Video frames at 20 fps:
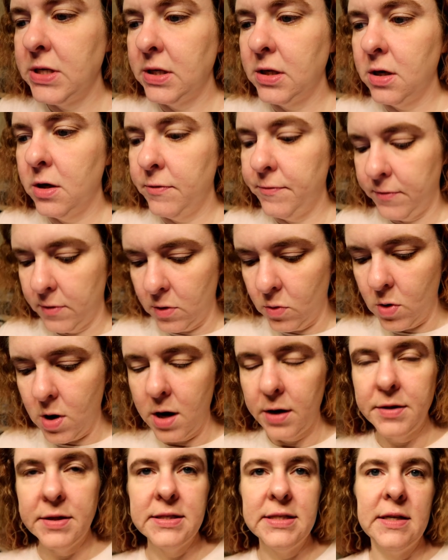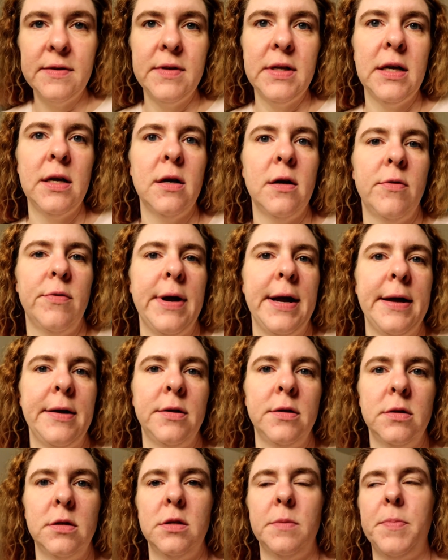We did go for a walk this evening
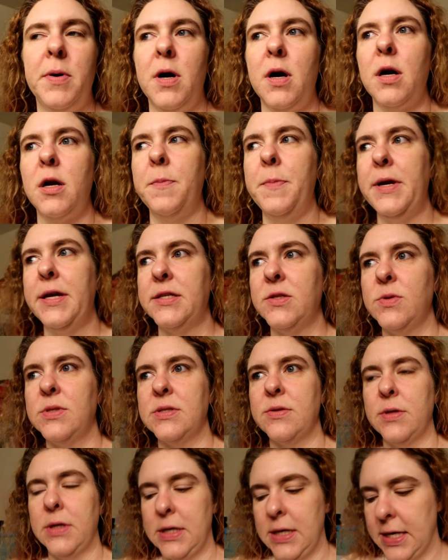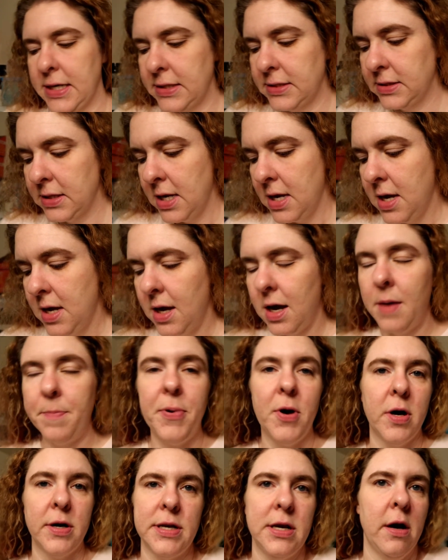around the park because it was really nice, a
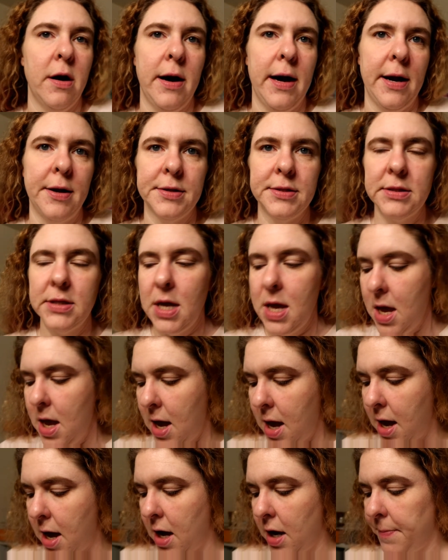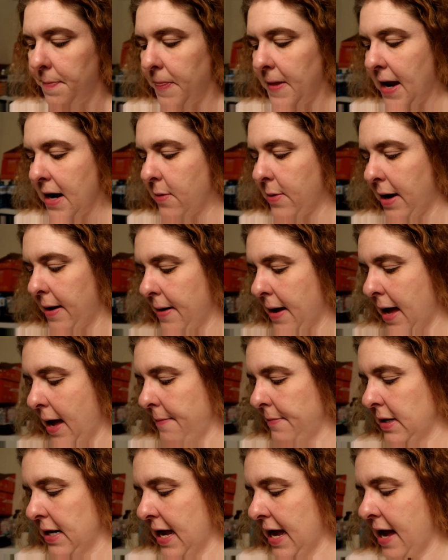park near our house. Um, anyway,
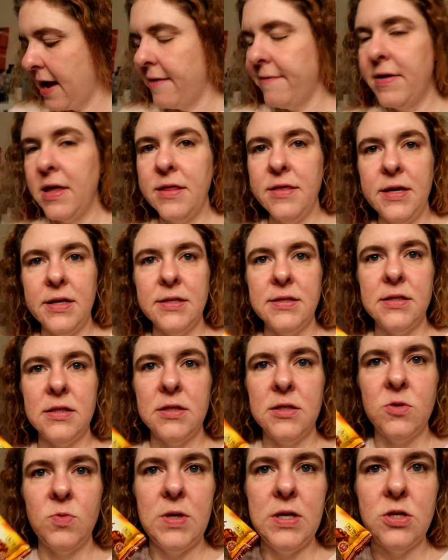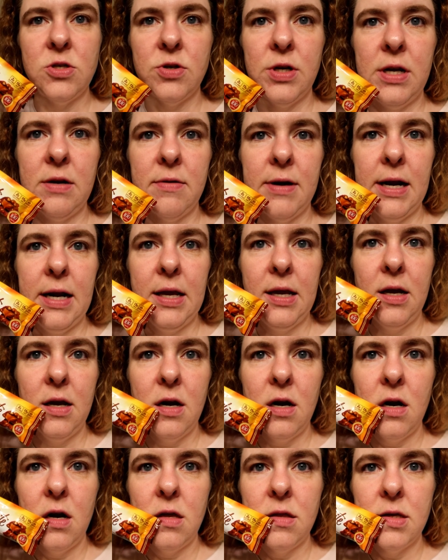I'm gonna have this sweet treat right
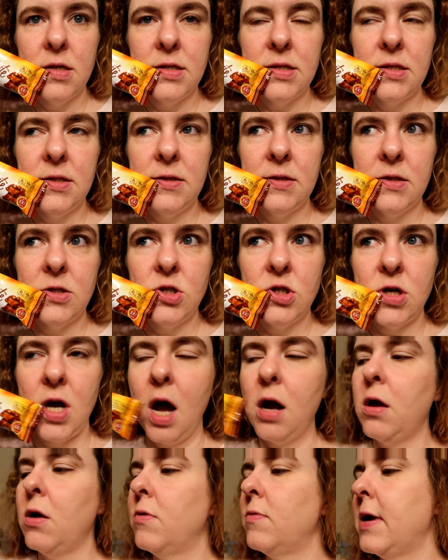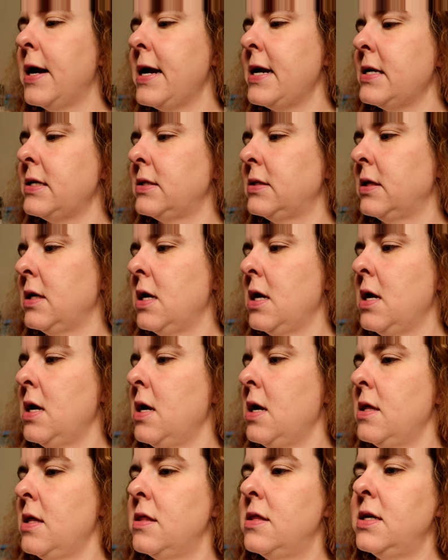here. This is Choco Rite.
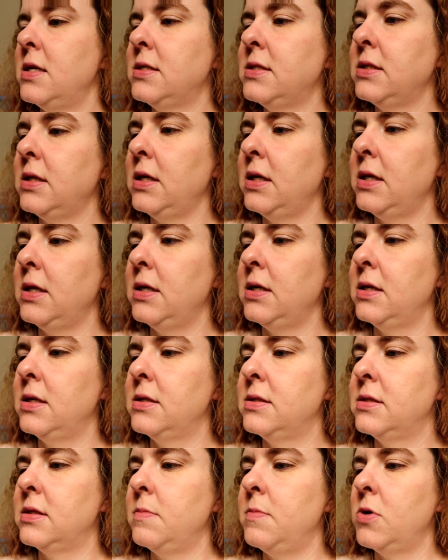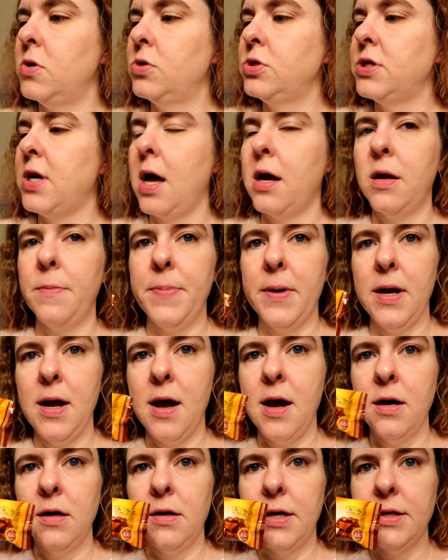This is the milk chocolate
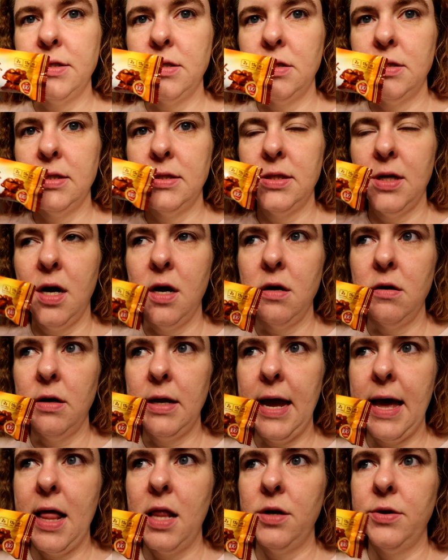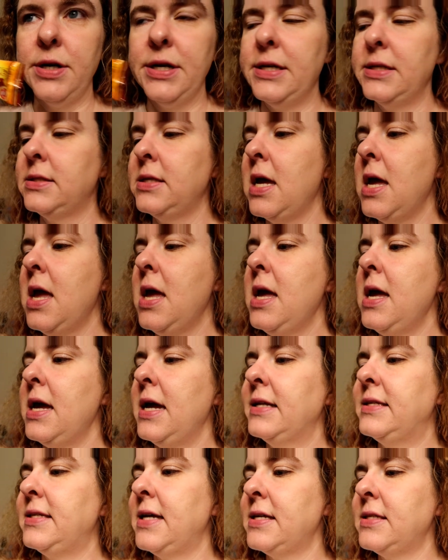pecan clusters. It's 100 calories.
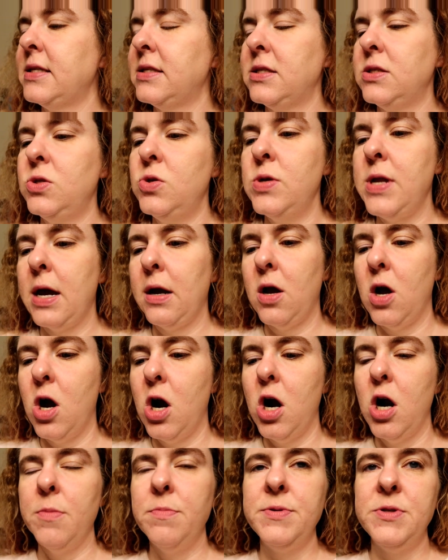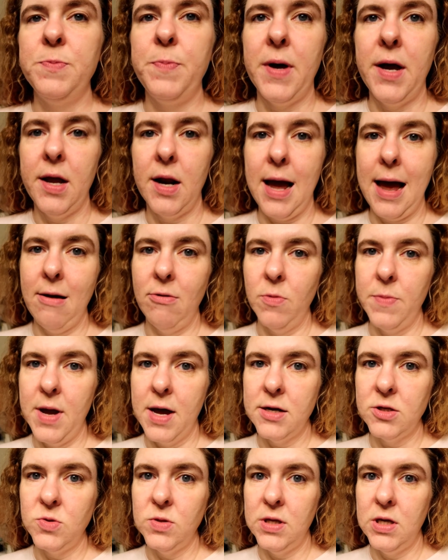It says it's two net carbs, but I will be
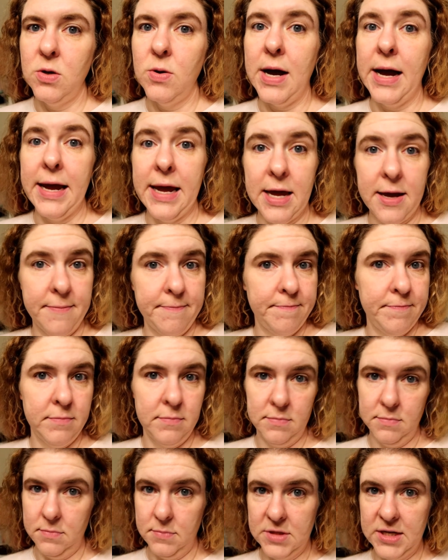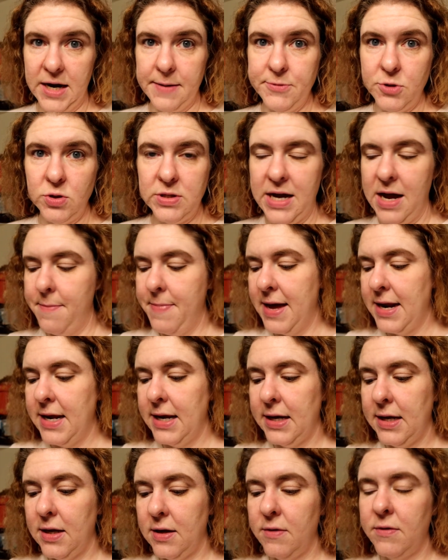honest with you, I am type 2
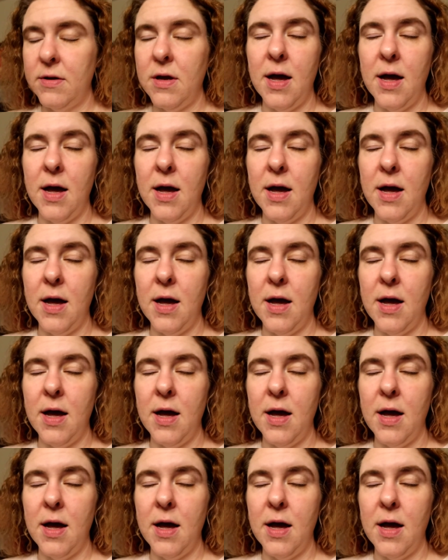diabetic.